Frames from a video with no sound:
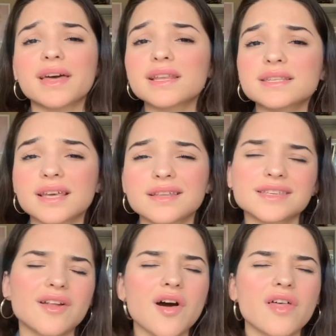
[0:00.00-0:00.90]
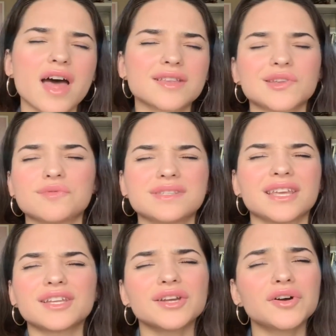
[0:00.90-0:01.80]
medicines and all that. So I was
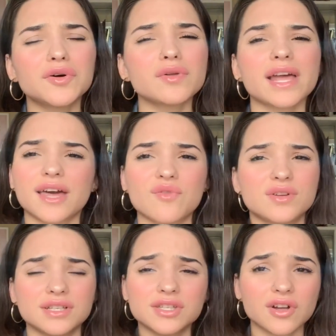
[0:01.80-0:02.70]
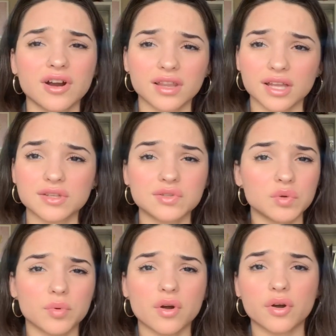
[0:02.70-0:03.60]
like, no, like, I don't want to start like
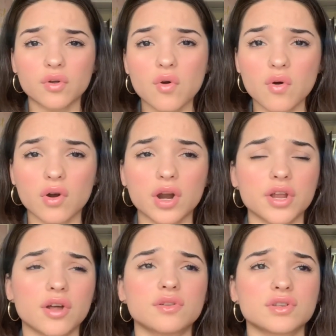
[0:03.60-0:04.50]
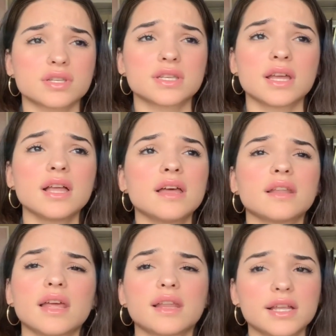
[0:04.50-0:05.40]
super hardcore, you know, just
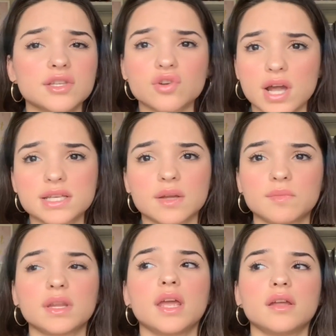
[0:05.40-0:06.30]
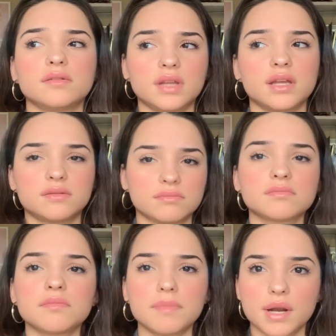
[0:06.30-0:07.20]
like, let's try something like
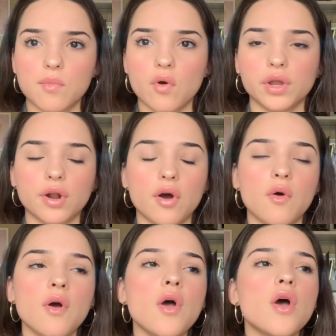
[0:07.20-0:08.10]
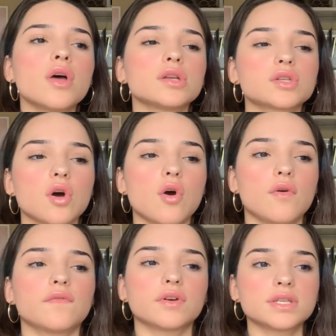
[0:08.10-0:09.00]
minimal, you know.
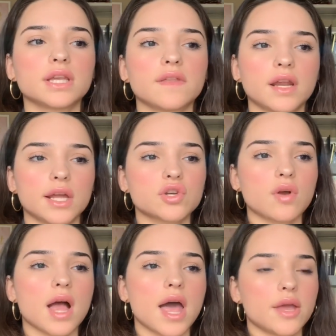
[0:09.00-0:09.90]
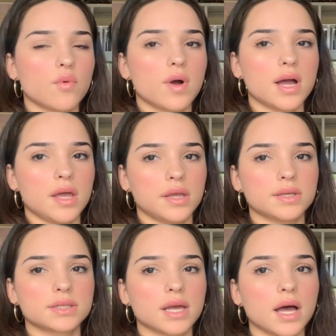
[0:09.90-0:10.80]
So first thing that I tried
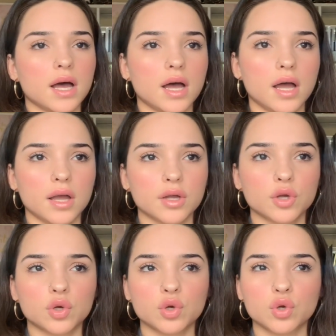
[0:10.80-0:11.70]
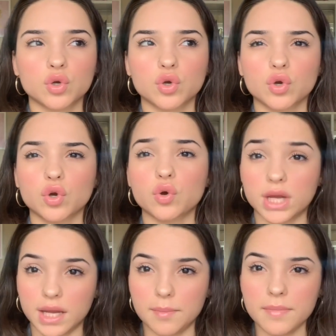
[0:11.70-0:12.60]
was a
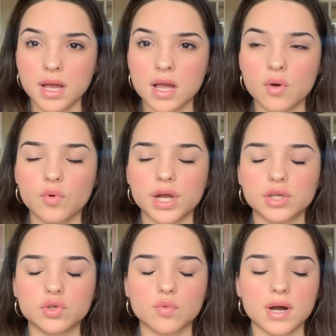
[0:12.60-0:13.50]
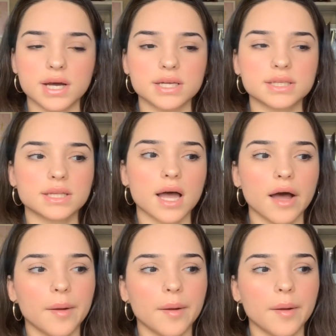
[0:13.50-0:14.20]
cream, which was